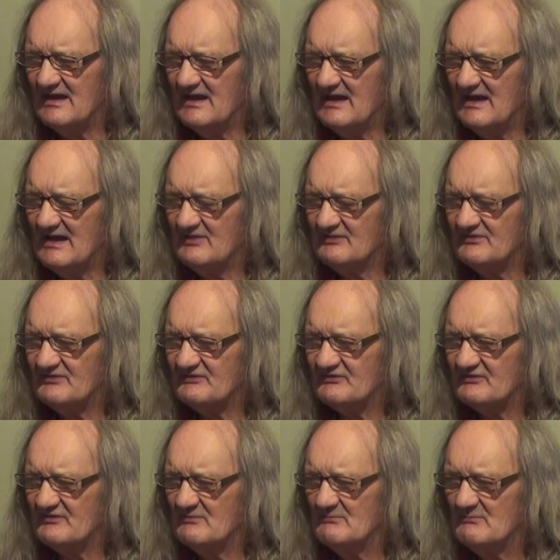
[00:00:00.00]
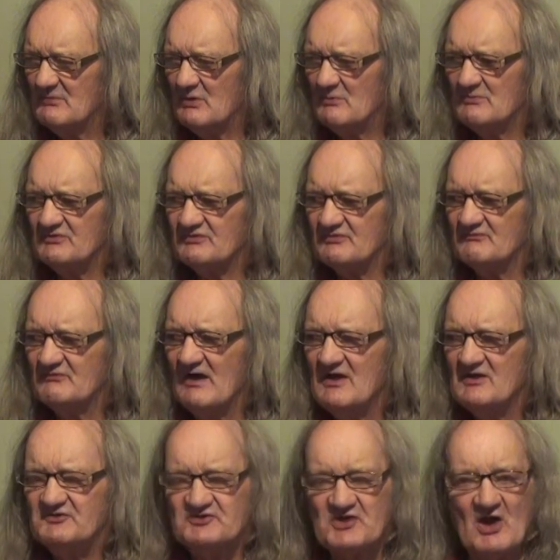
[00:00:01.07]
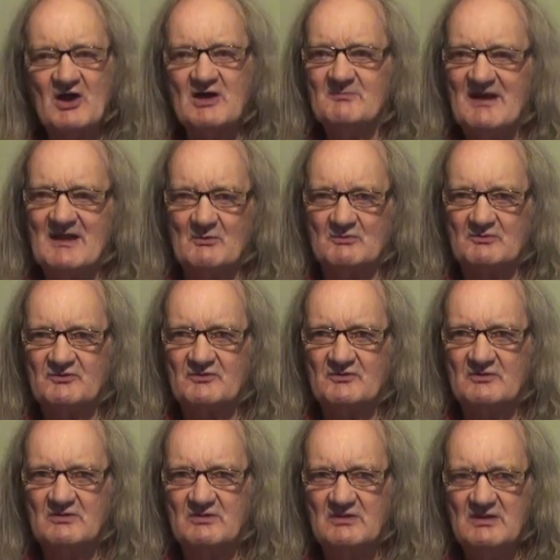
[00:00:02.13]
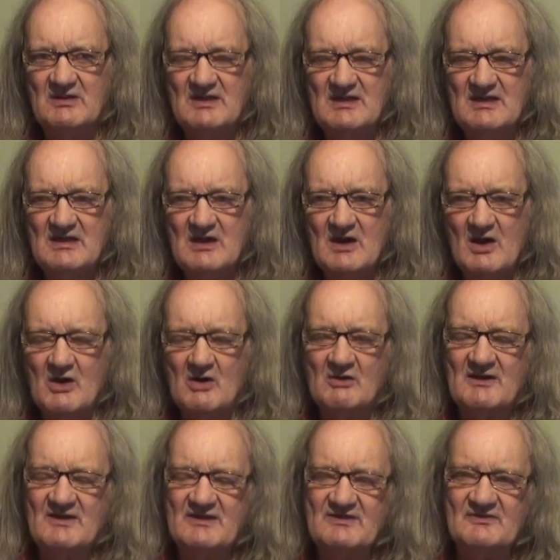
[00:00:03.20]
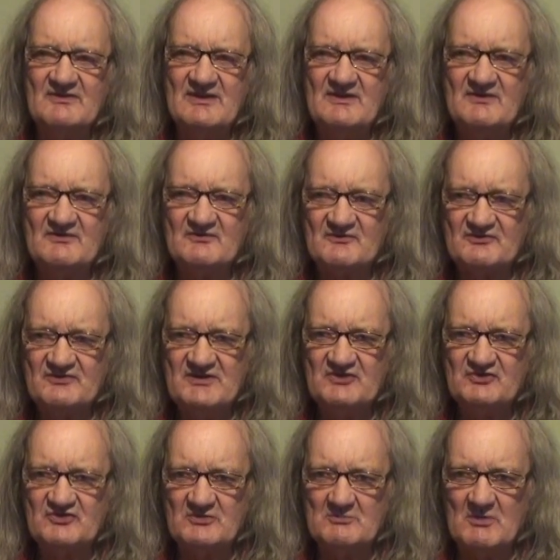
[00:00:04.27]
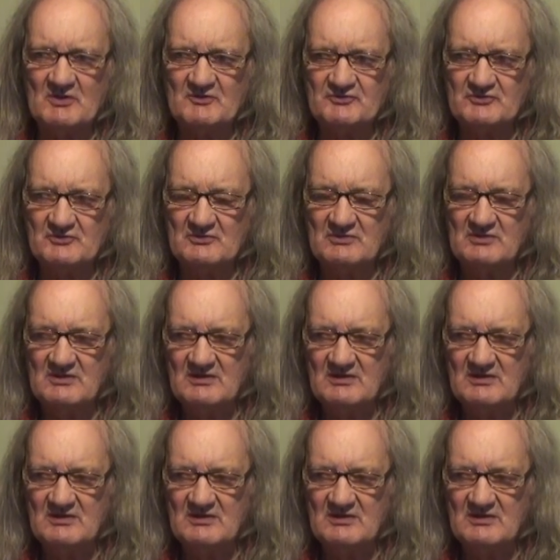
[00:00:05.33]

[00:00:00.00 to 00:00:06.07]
has its moments of time out. Alright, it is a teaching module,